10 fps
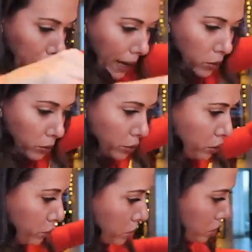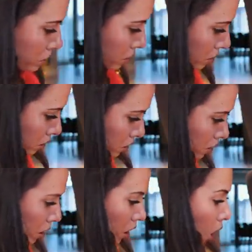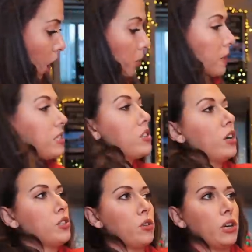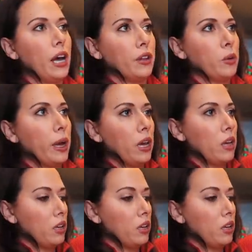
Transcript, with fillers: macaroons. Oh, this is also the colorway.